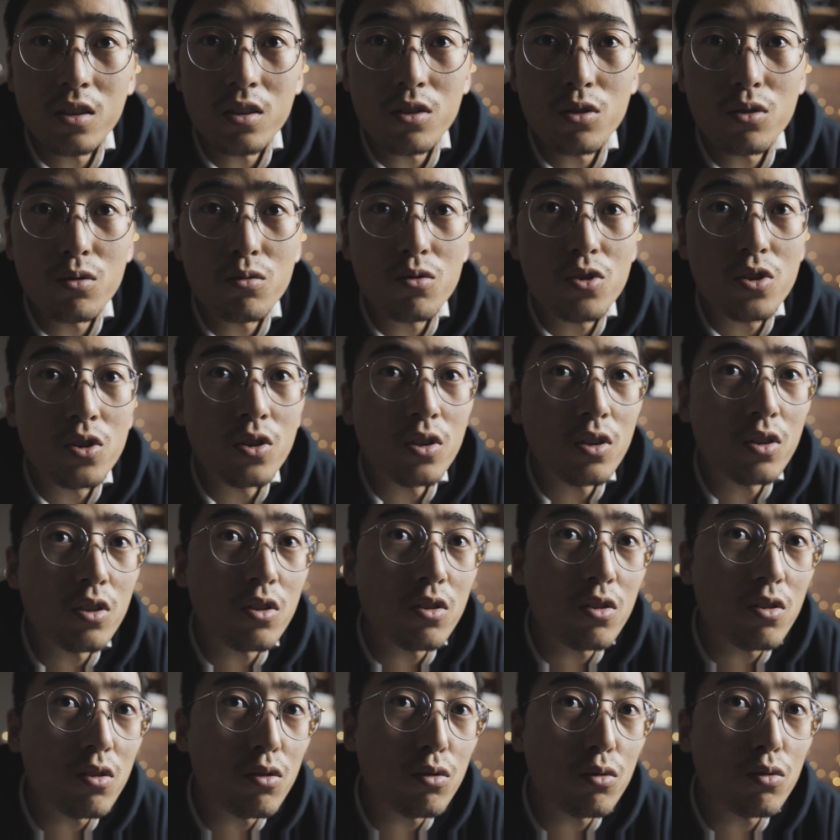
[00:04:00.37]

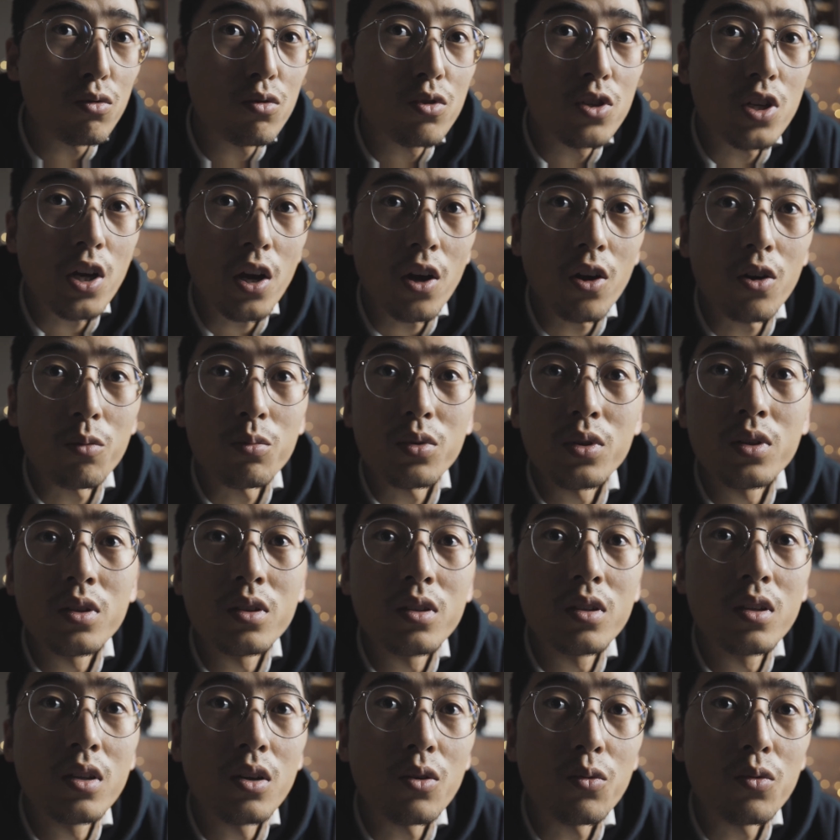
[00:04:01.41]
huge help
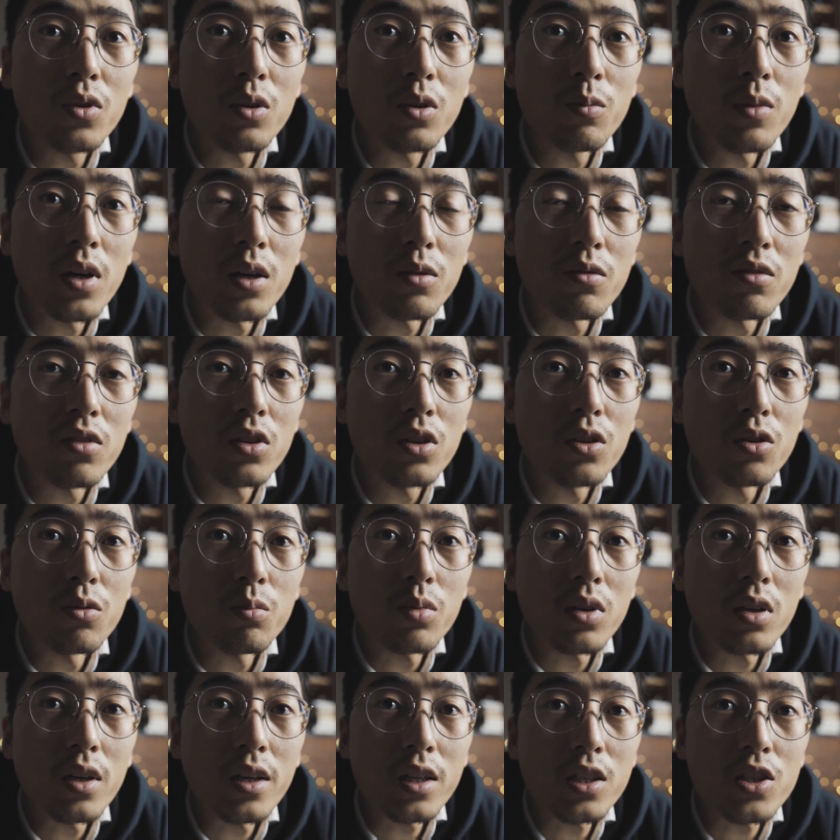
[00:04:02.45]
with my video
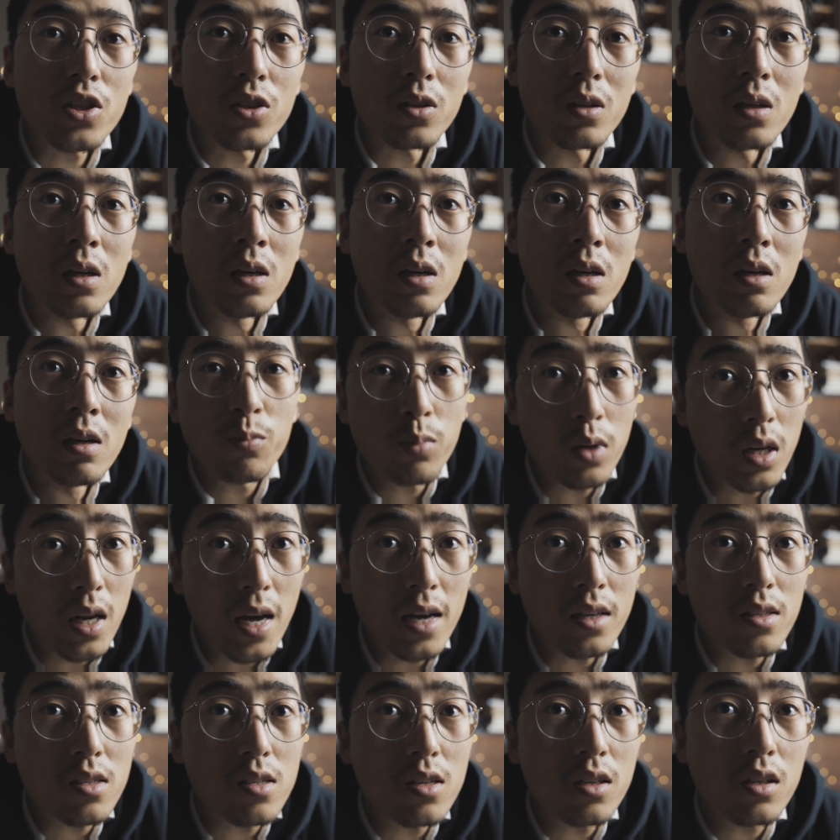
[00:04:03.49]
production. The
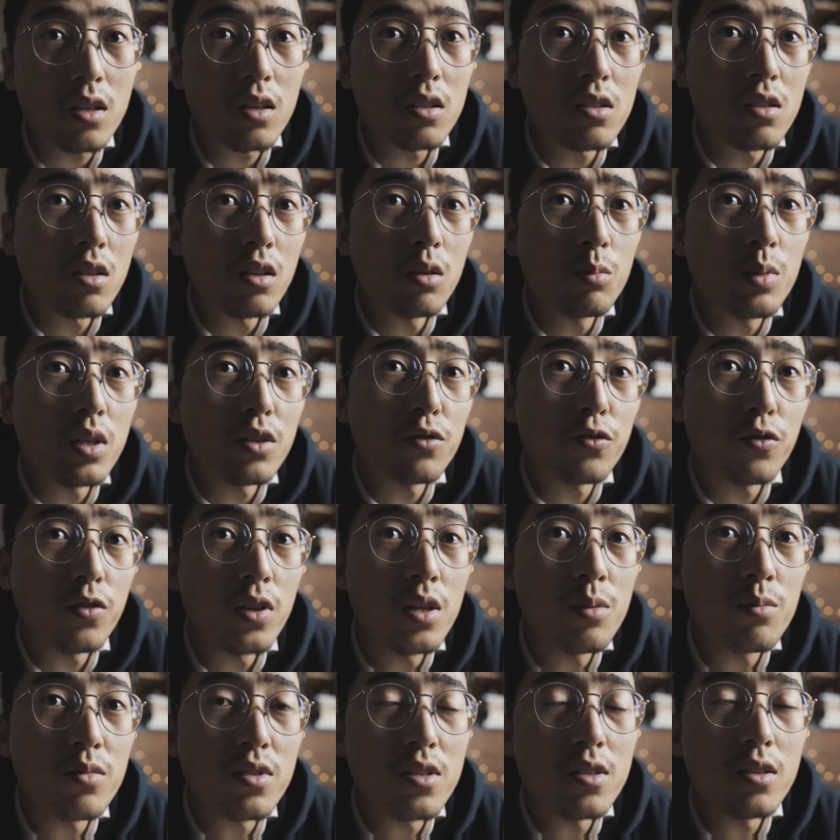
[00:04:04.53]
plastic is a little bit
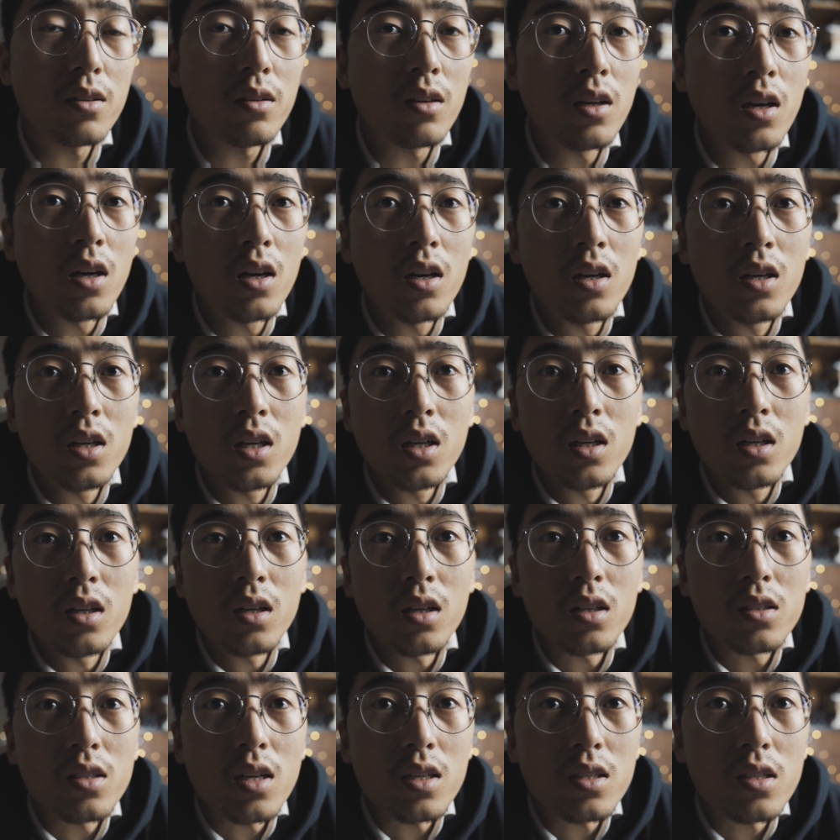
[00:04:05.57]
flimsy.
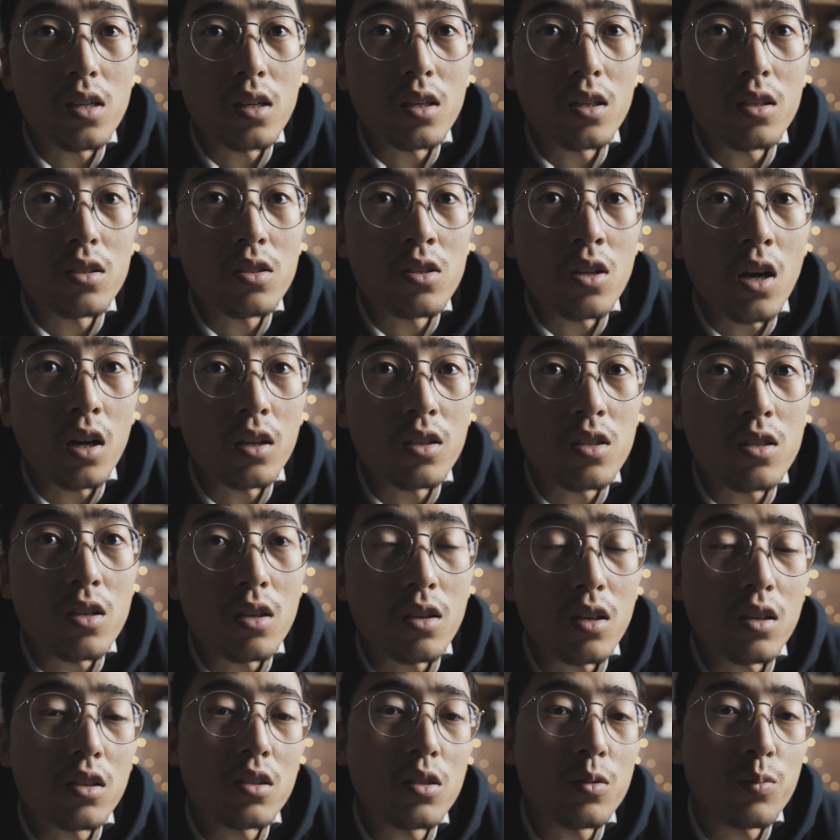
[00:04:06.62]
As I said, it's not
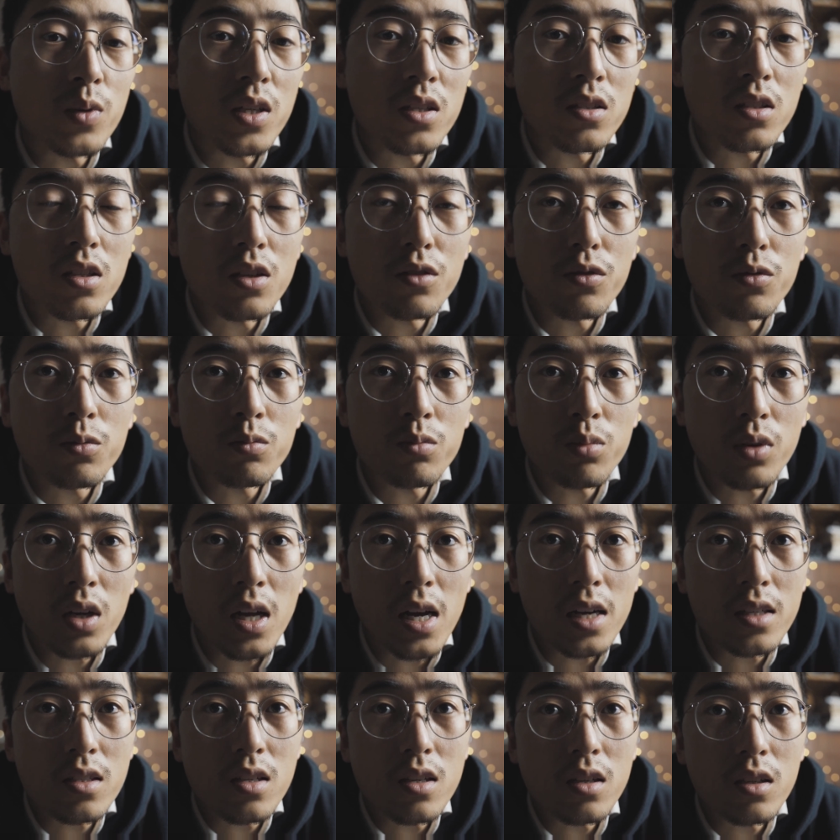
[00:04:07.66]
expensive
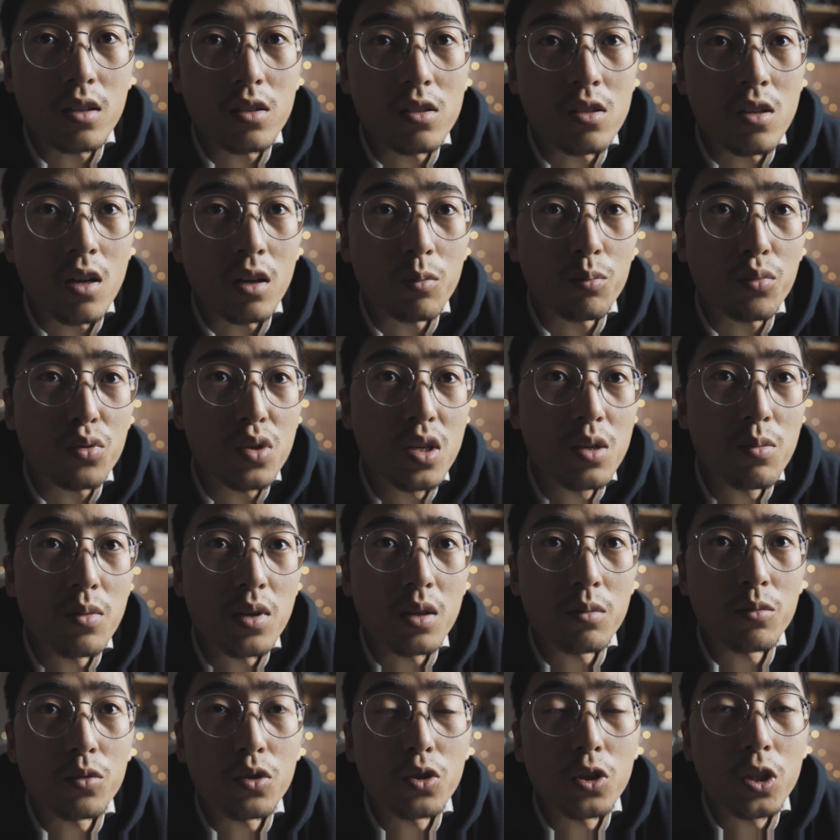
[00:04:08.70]
plastic. It's not
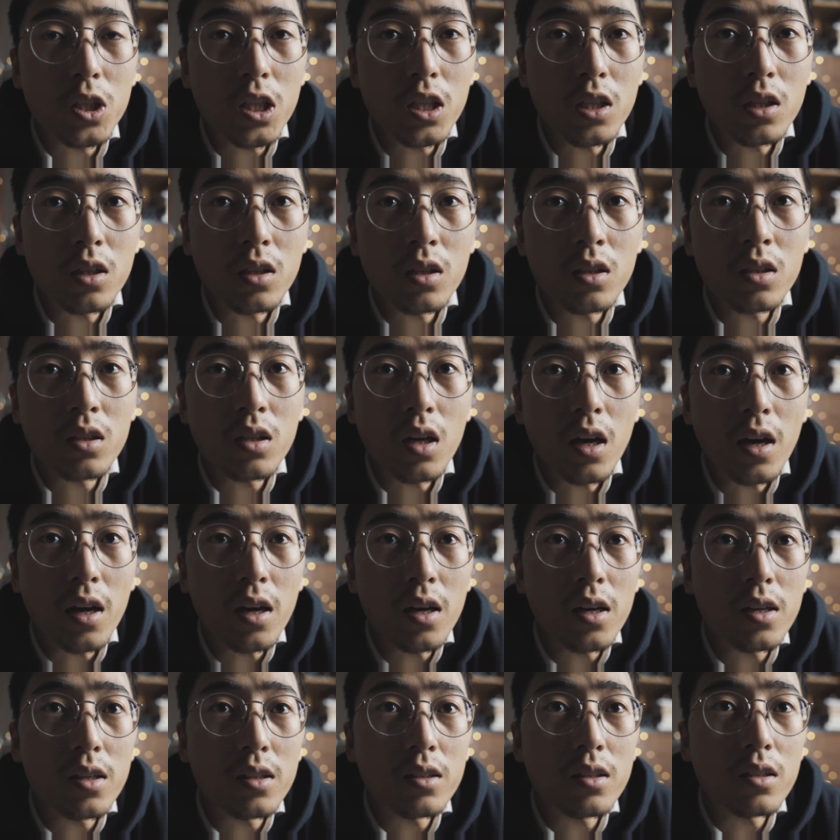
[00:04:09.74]
premium looking,
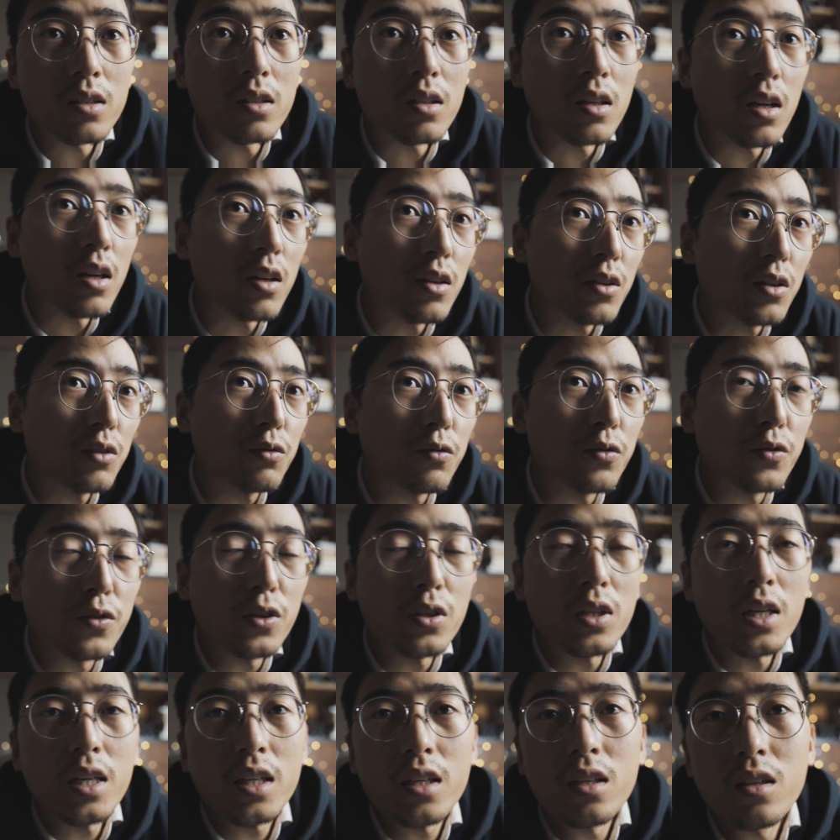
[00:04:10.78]
and I
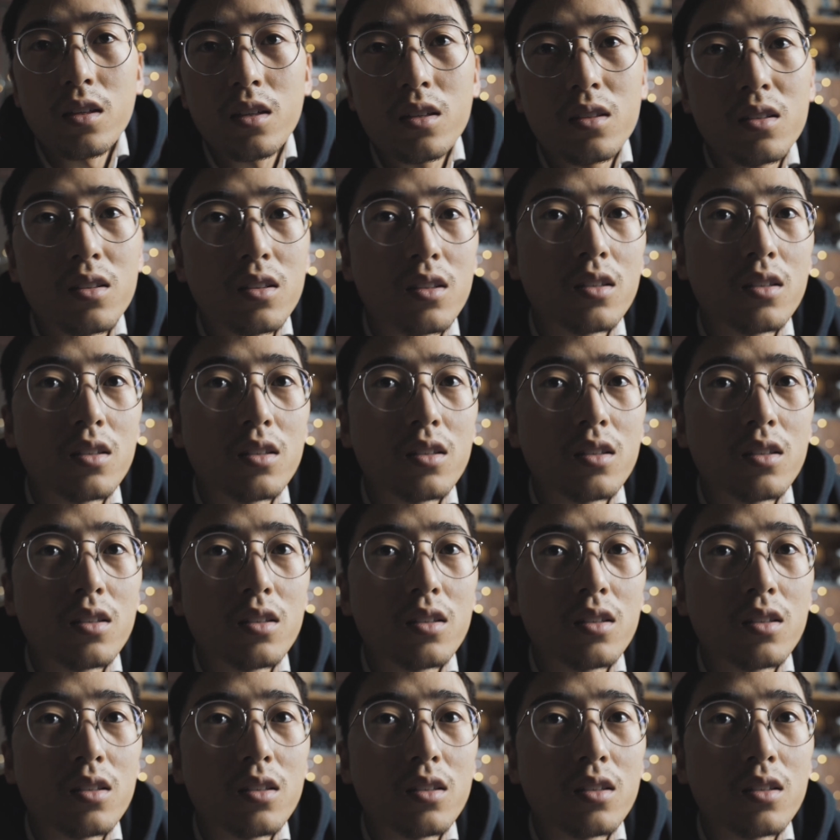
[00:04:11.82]
feel like it